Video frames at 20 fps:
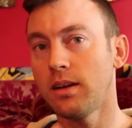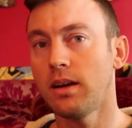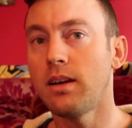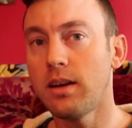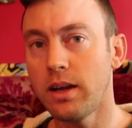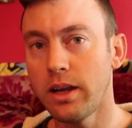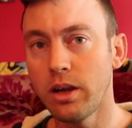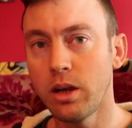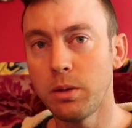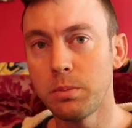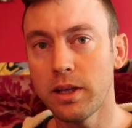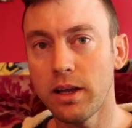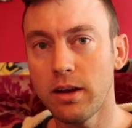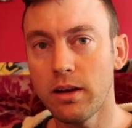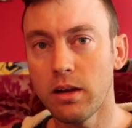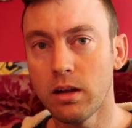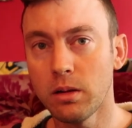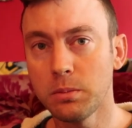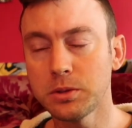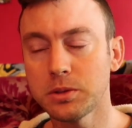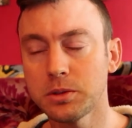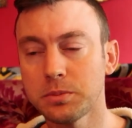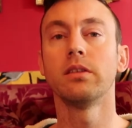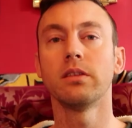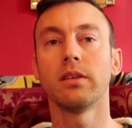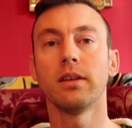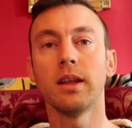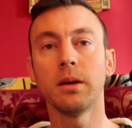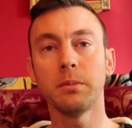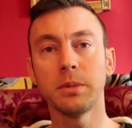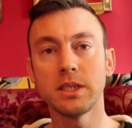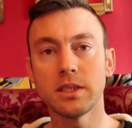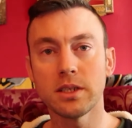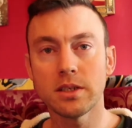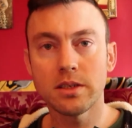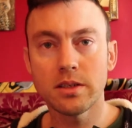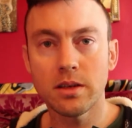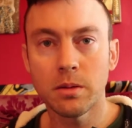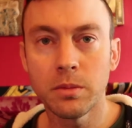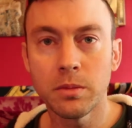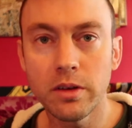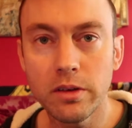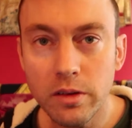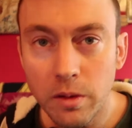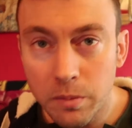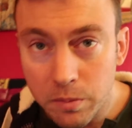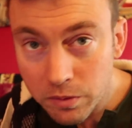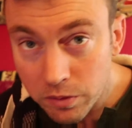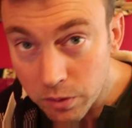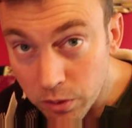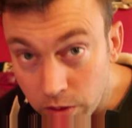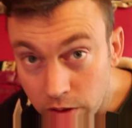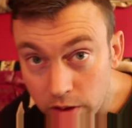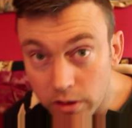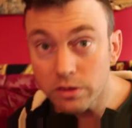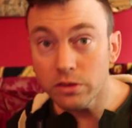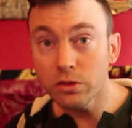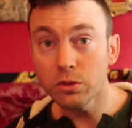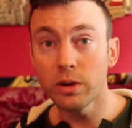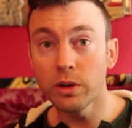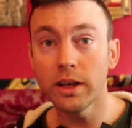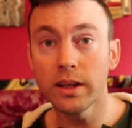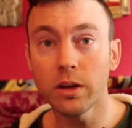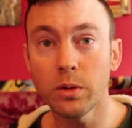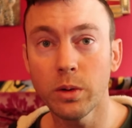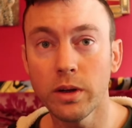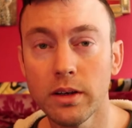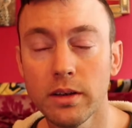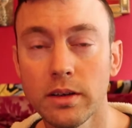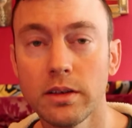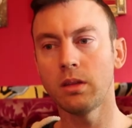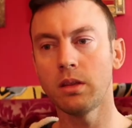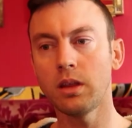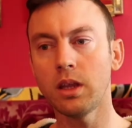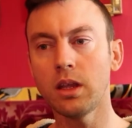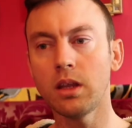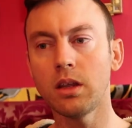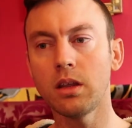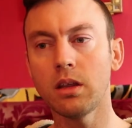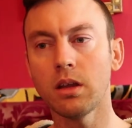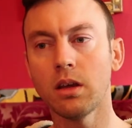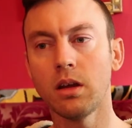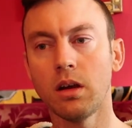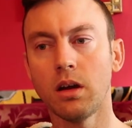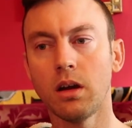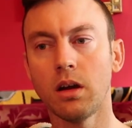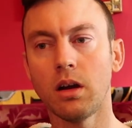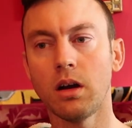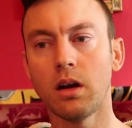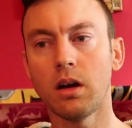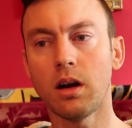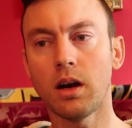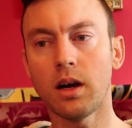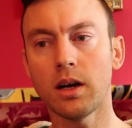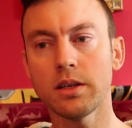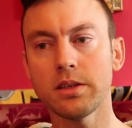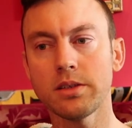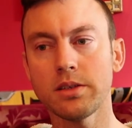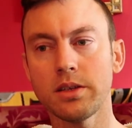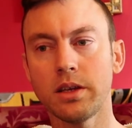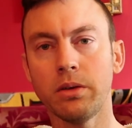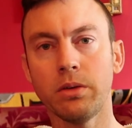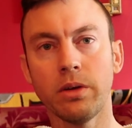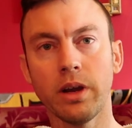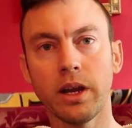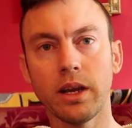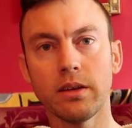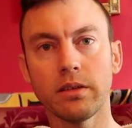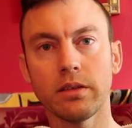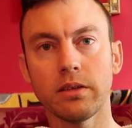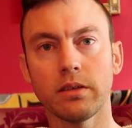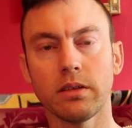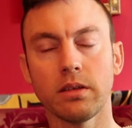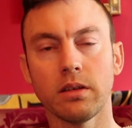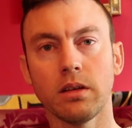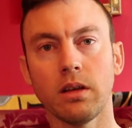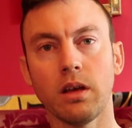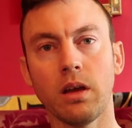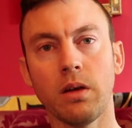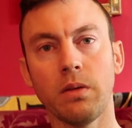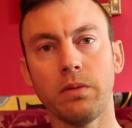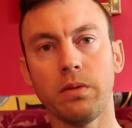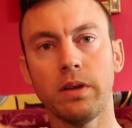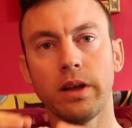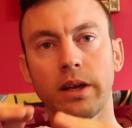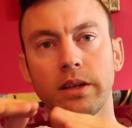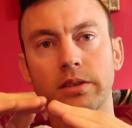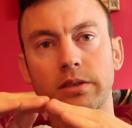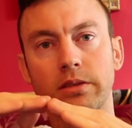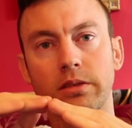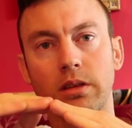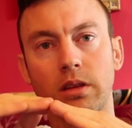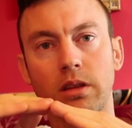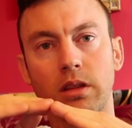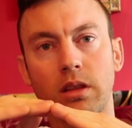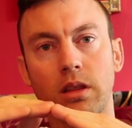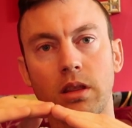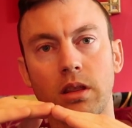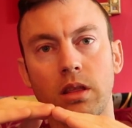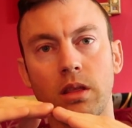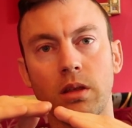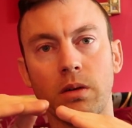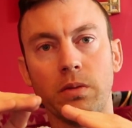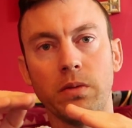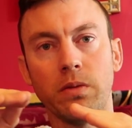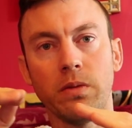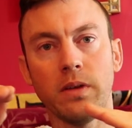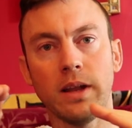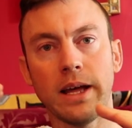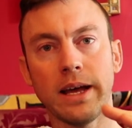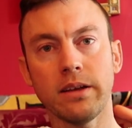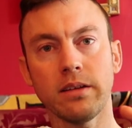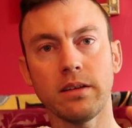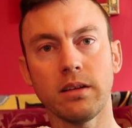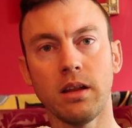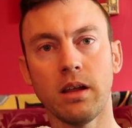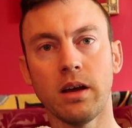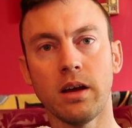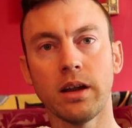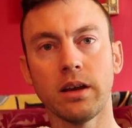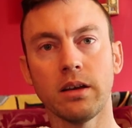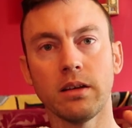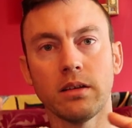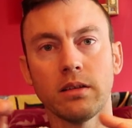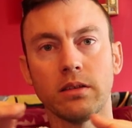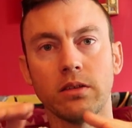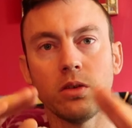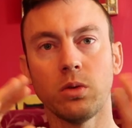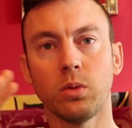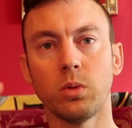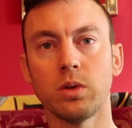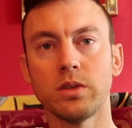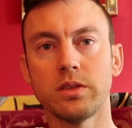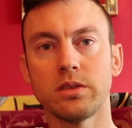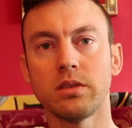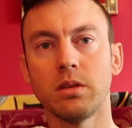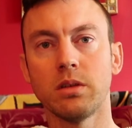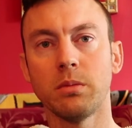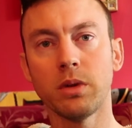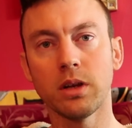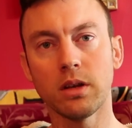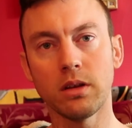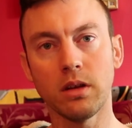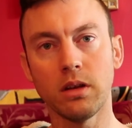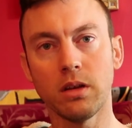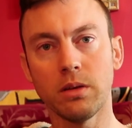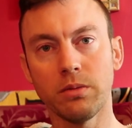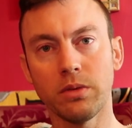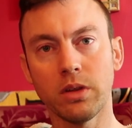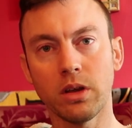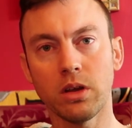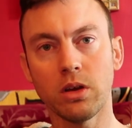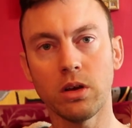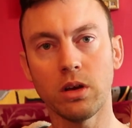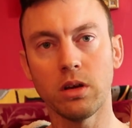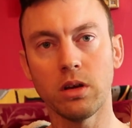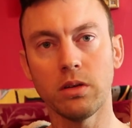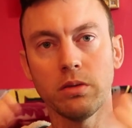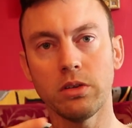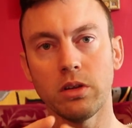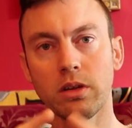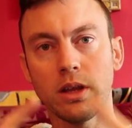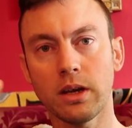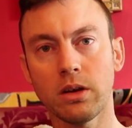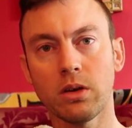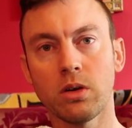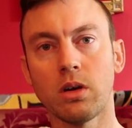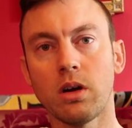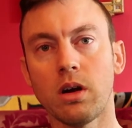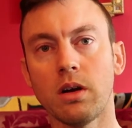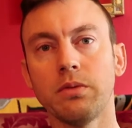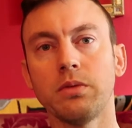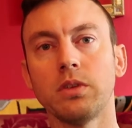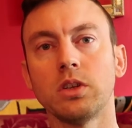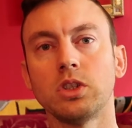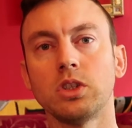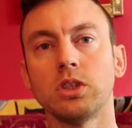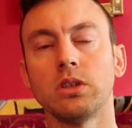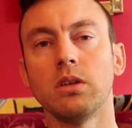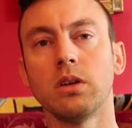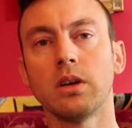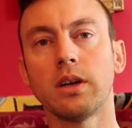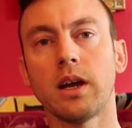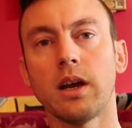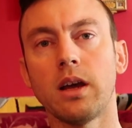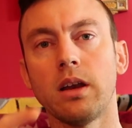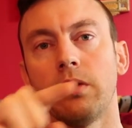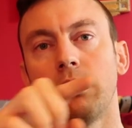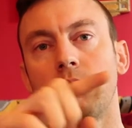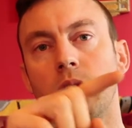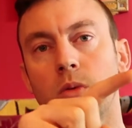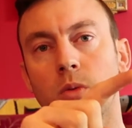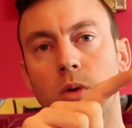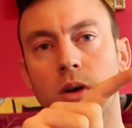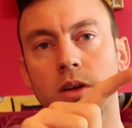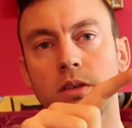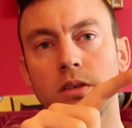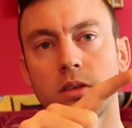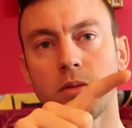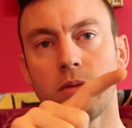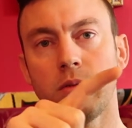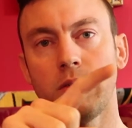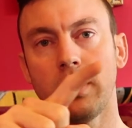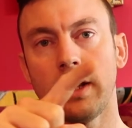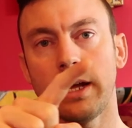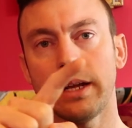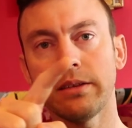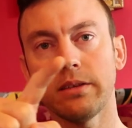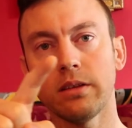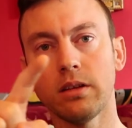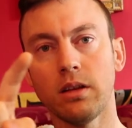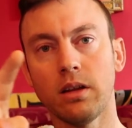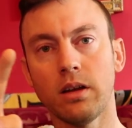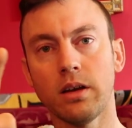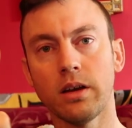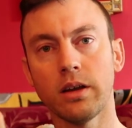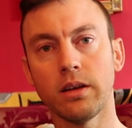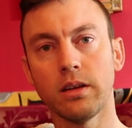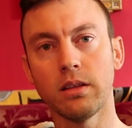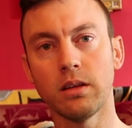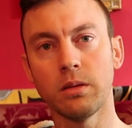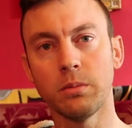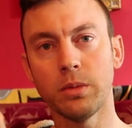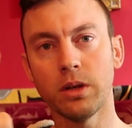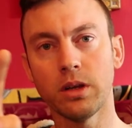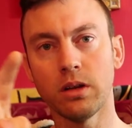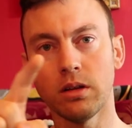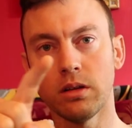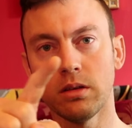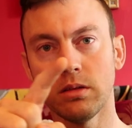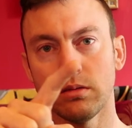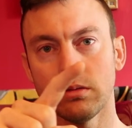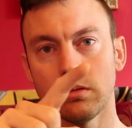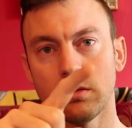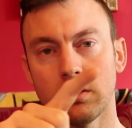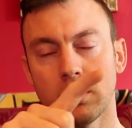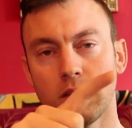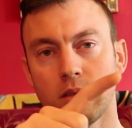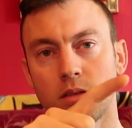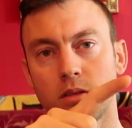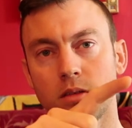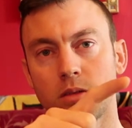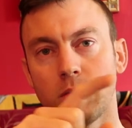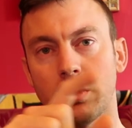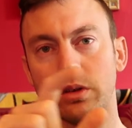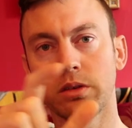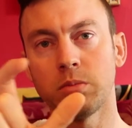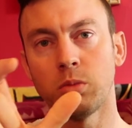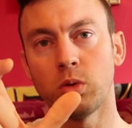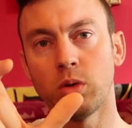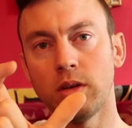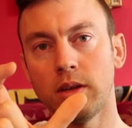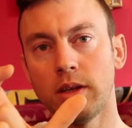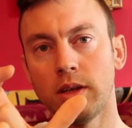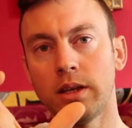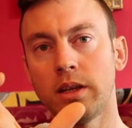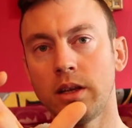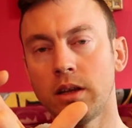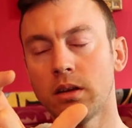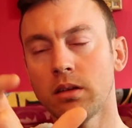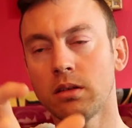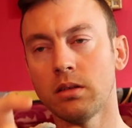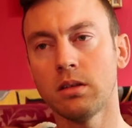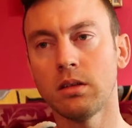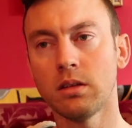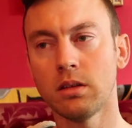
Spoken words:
I hope that helped. But let me just sum this up for us really quickly. The RC rate affects the flat line towards the middle of the curve. So that graph that you look at, if you want a flatter line in the middle where it's more linear,